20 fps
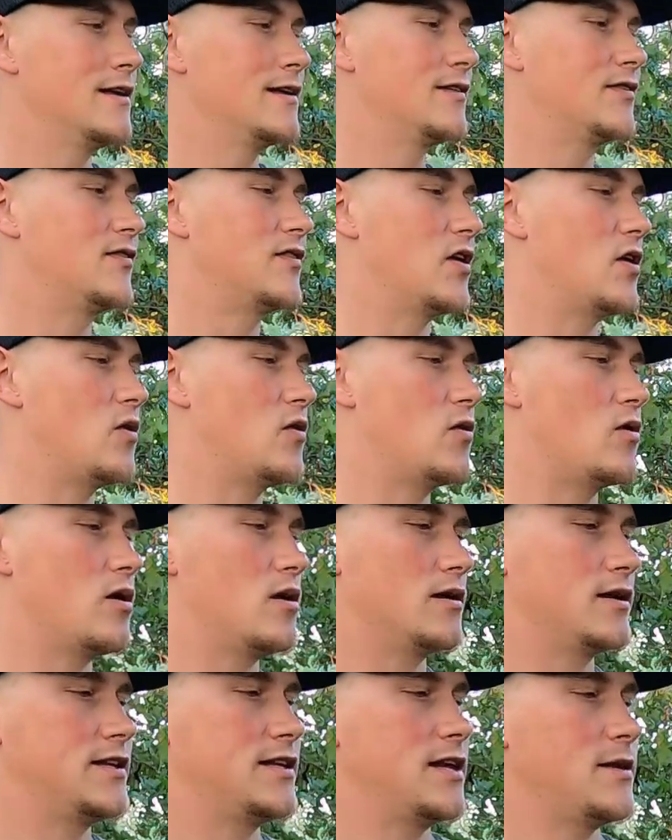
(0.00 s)
So
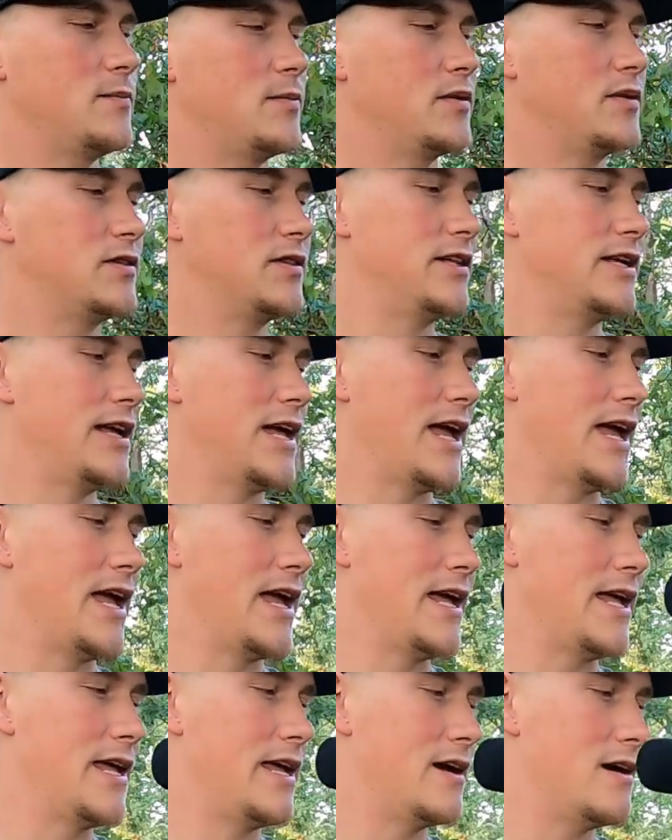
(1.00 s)
typically
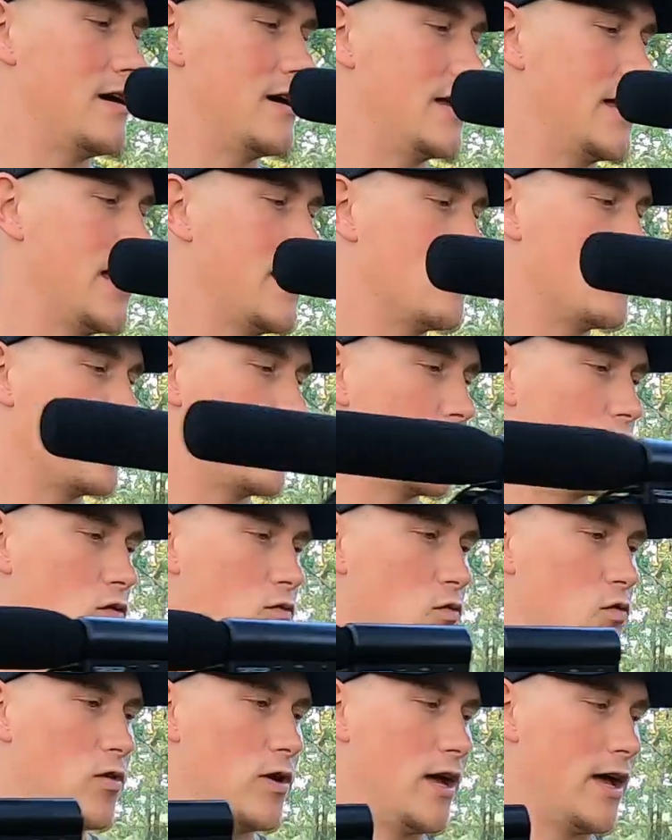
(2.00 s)
a camera
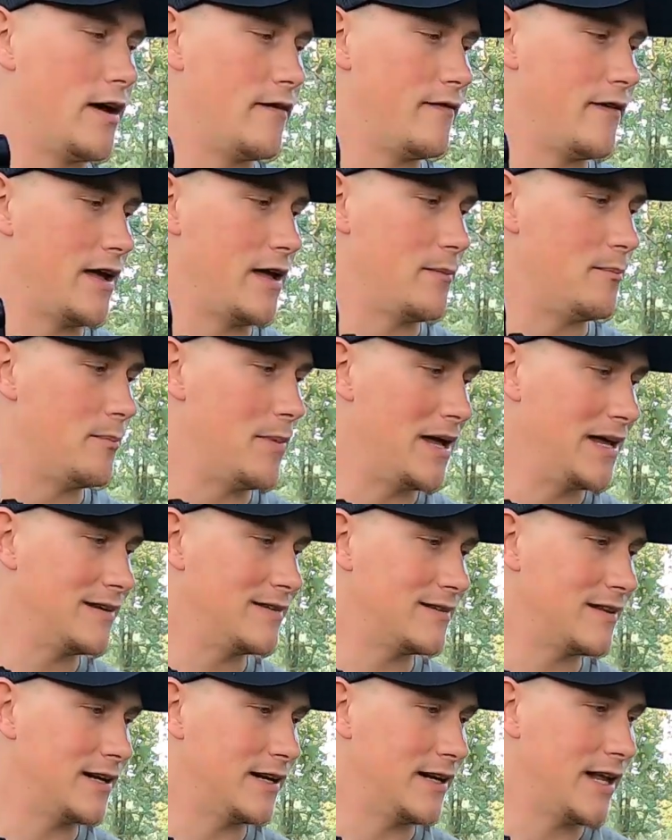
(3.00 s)
arm will have a
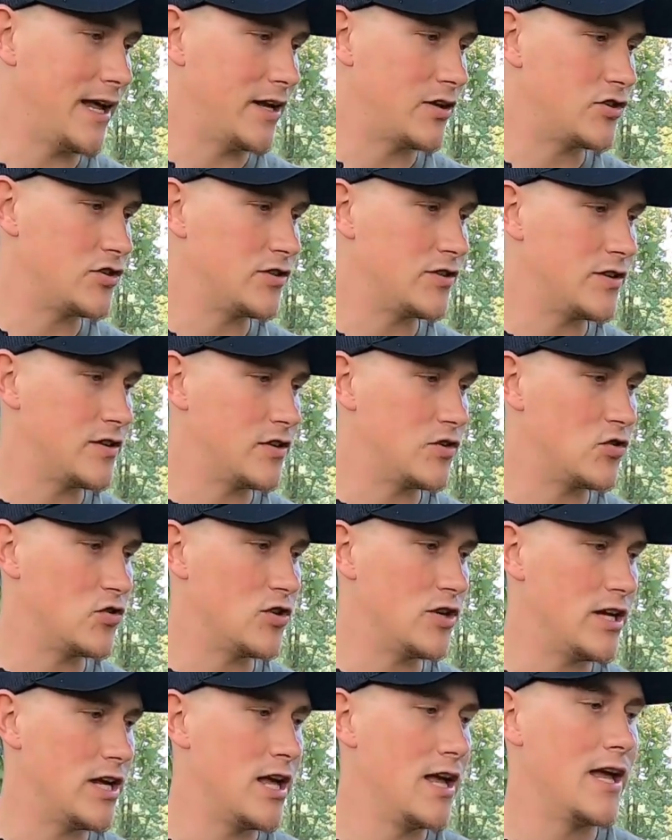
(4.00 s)
base that attaches to the
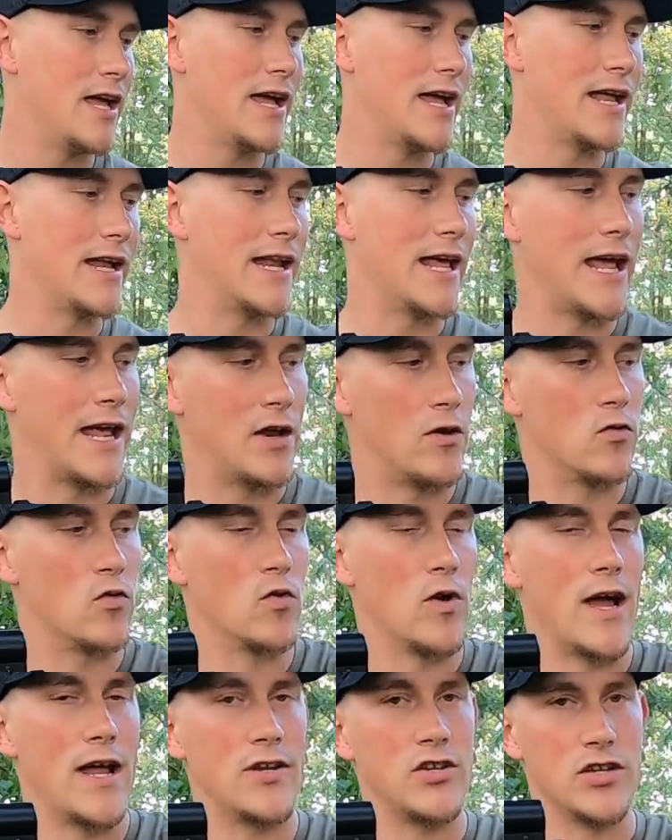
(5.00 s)
tree and a
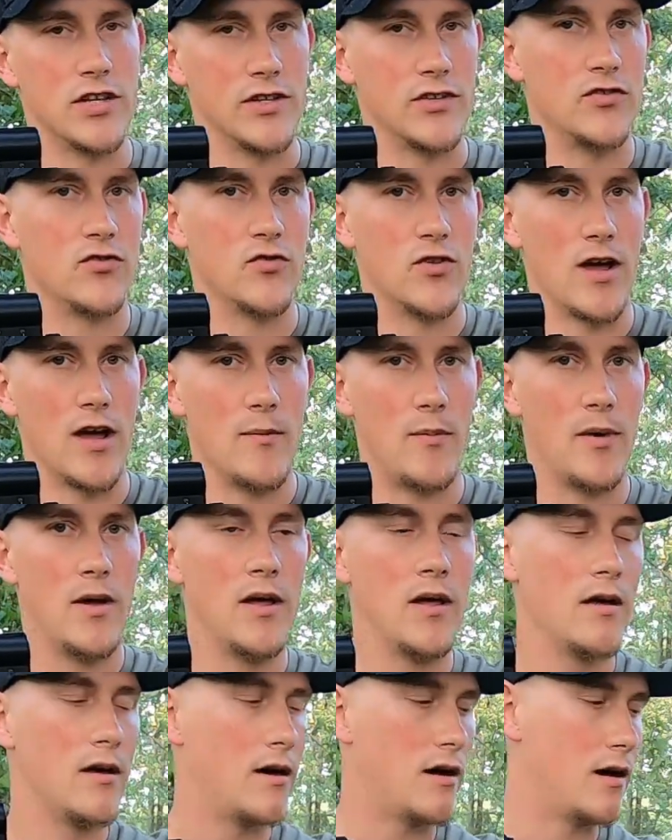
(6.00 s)
ratchet strap
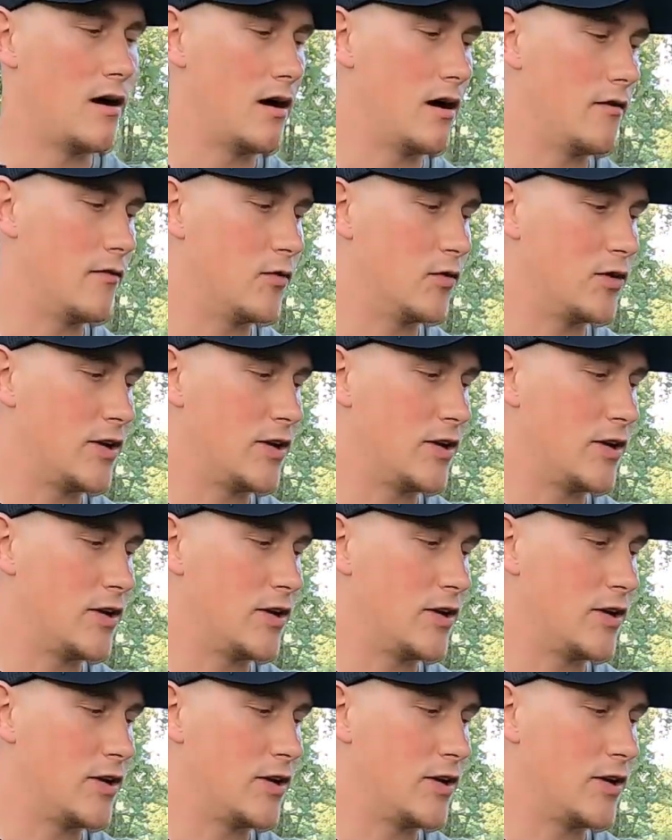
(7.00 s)
for